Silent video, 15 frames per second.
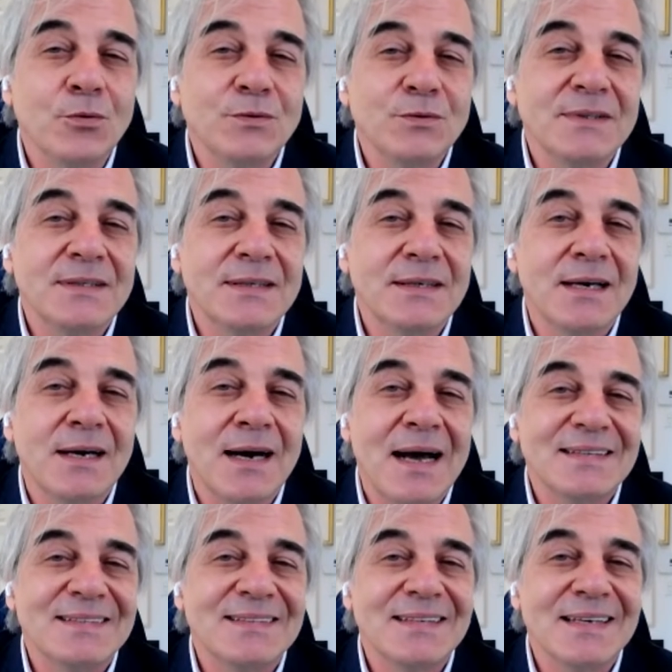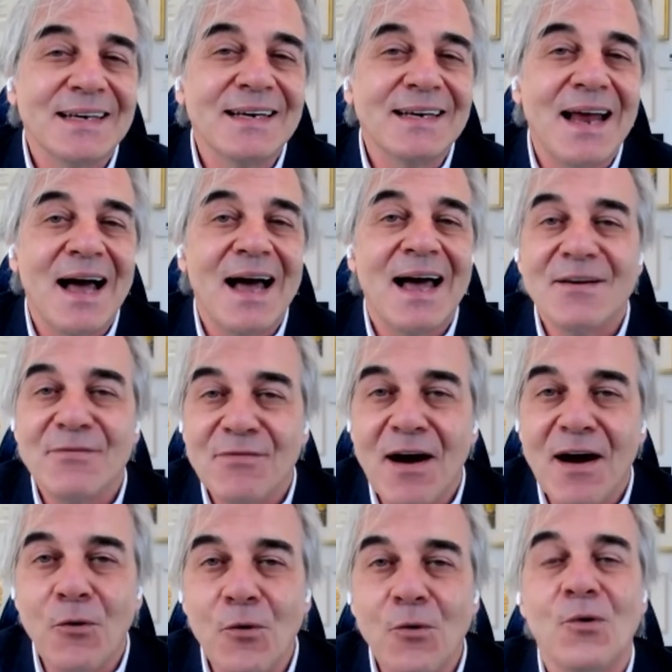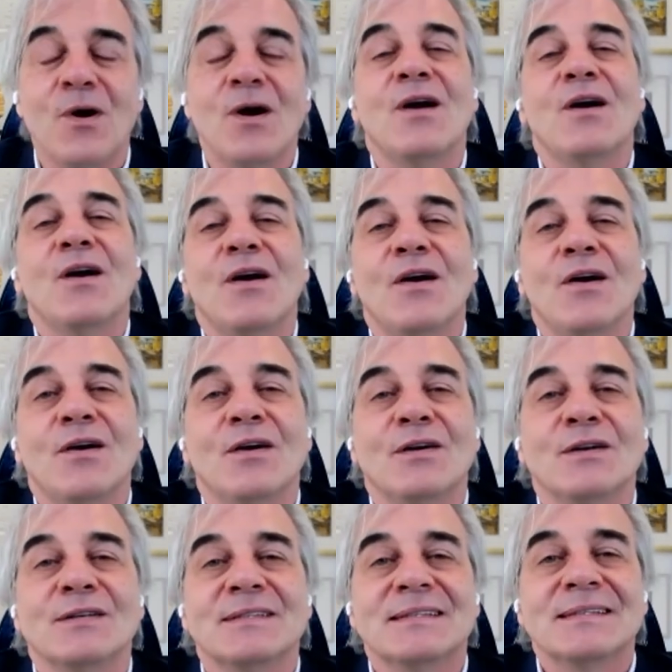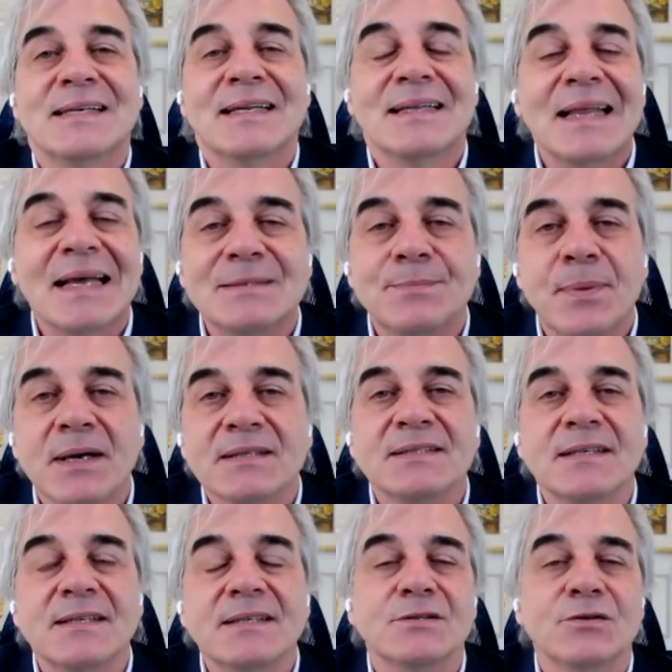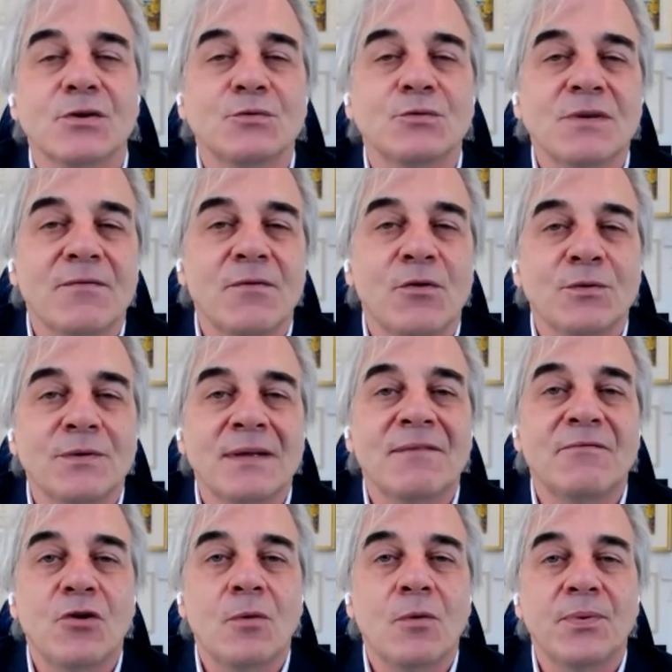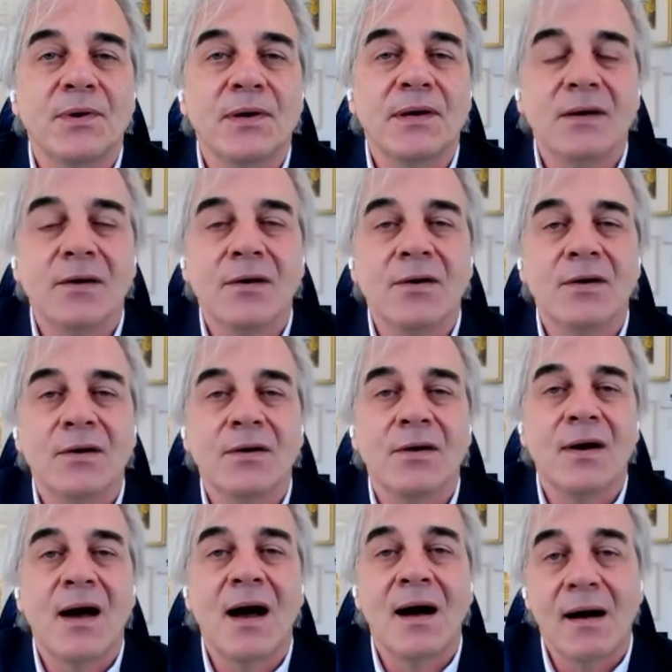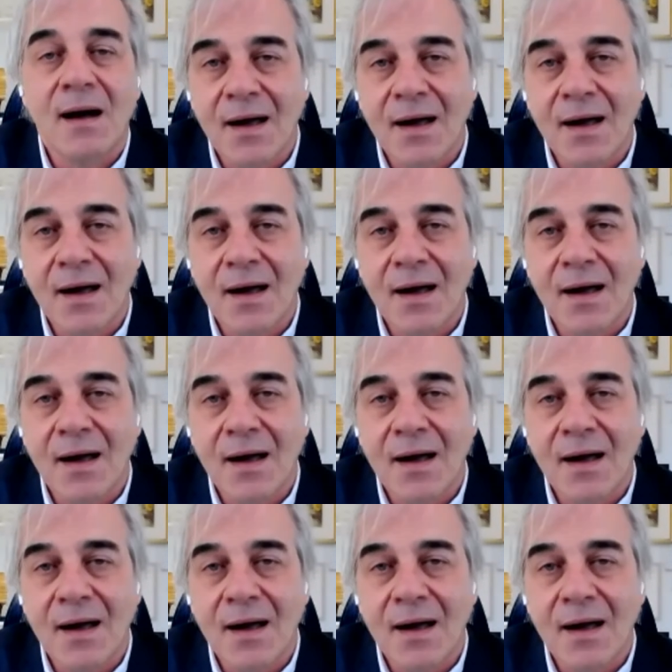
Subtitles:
this is one of the points that have favored our growing experience in Africa, and particularly in Senegal.